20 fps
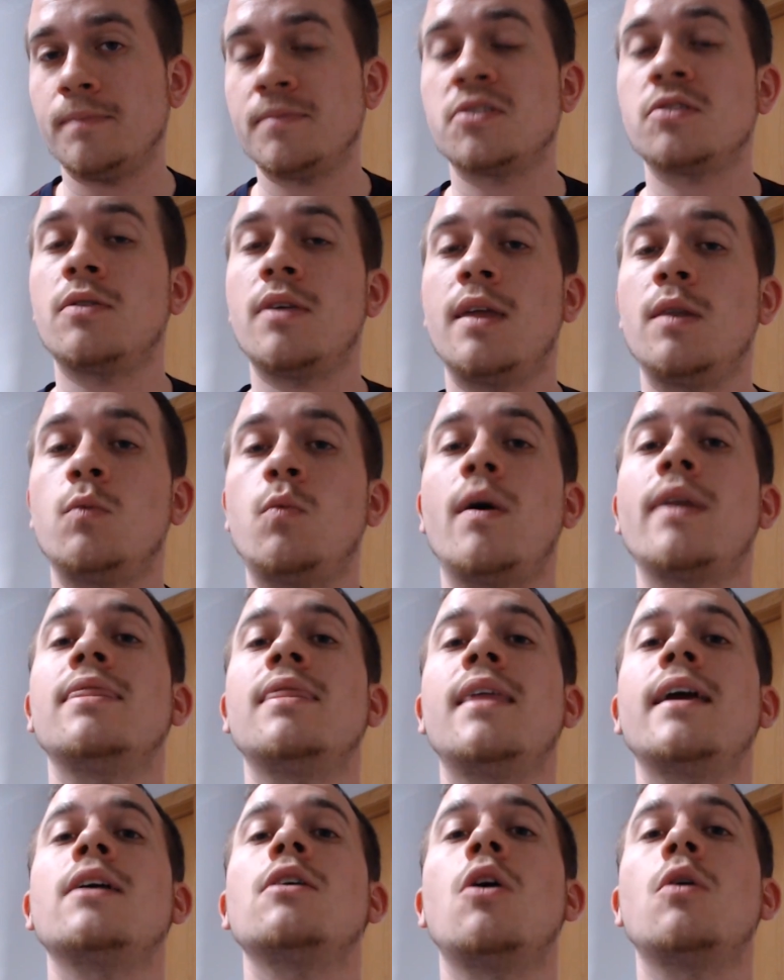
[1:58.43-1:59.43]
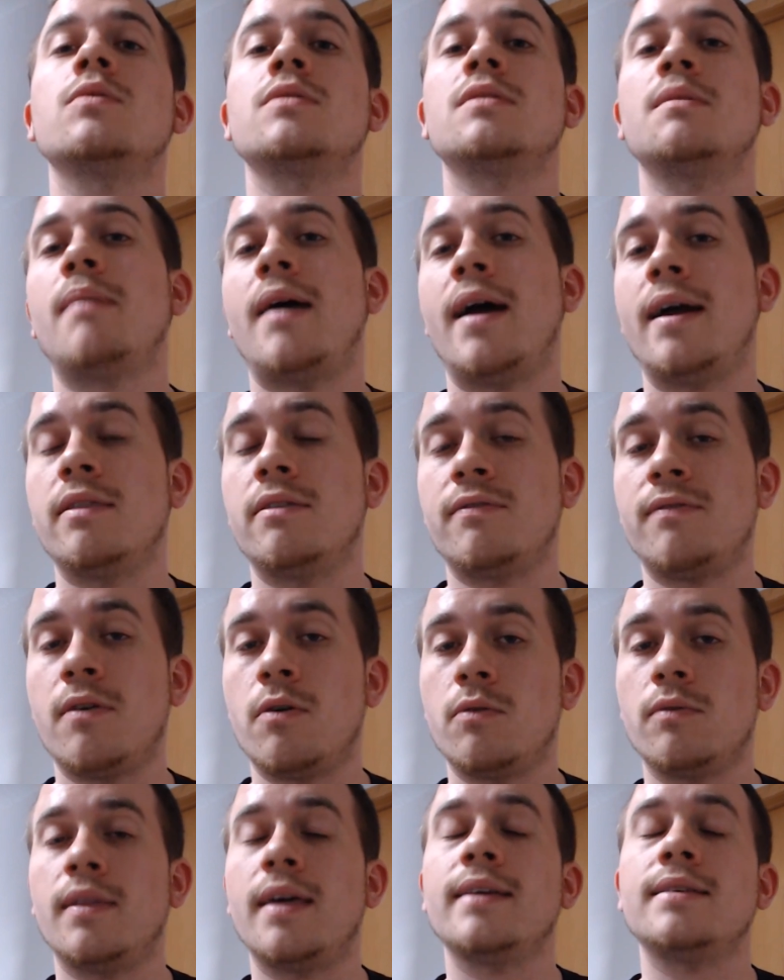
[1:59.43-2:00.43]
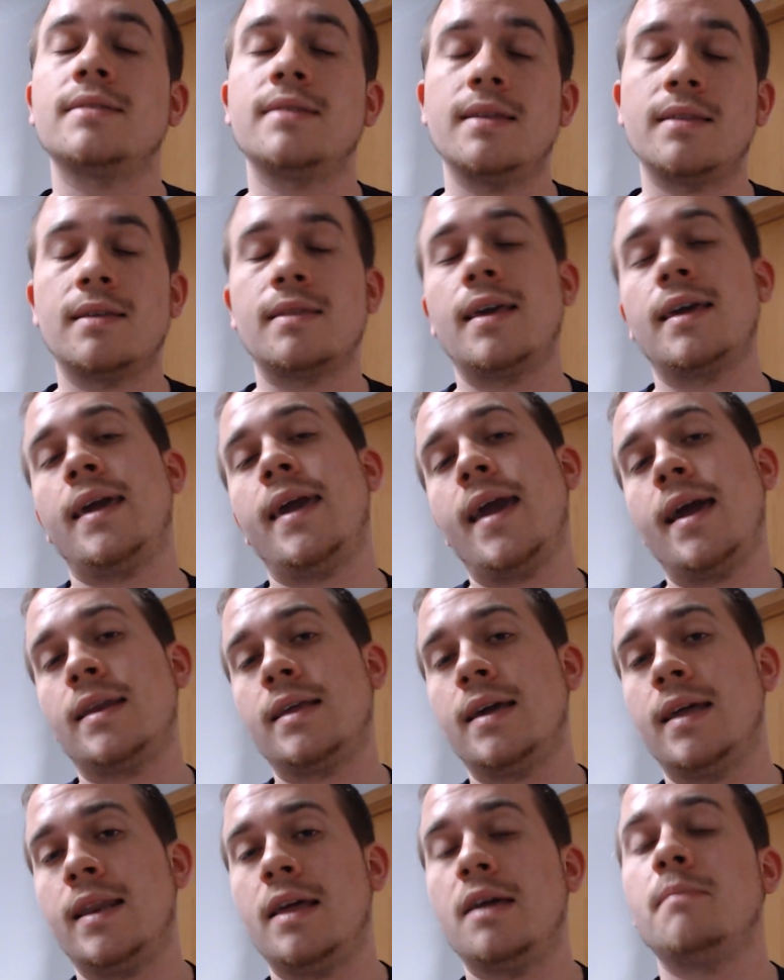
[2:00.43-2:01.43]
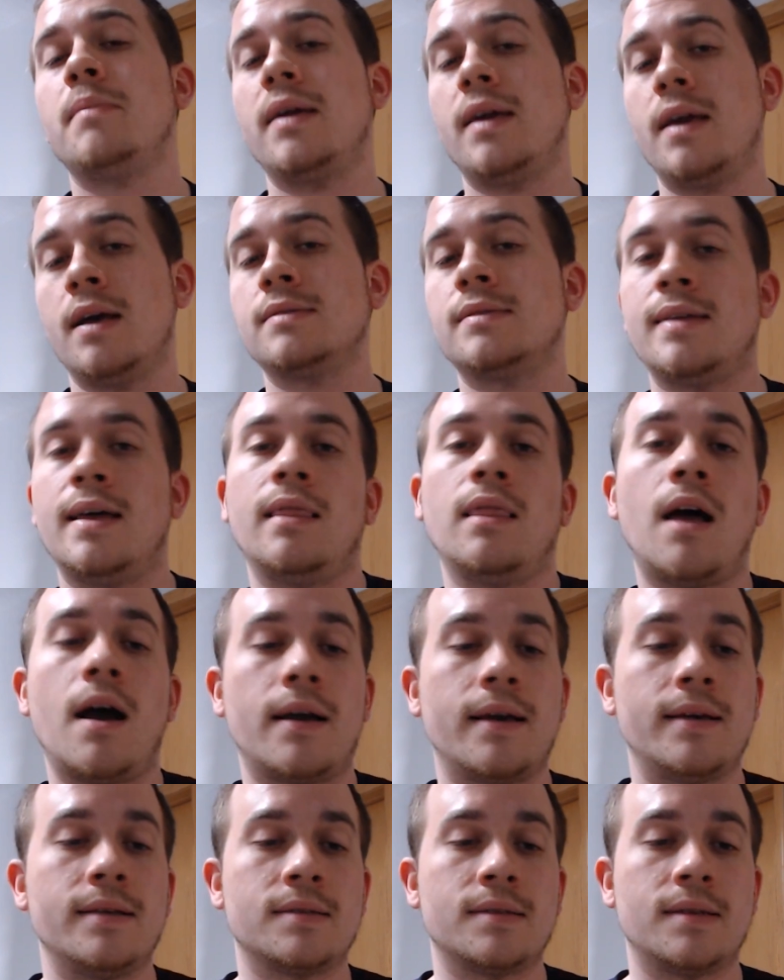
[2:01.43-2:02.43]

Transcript: So then when they go to buy the phone, they see that they can't get in because that lock is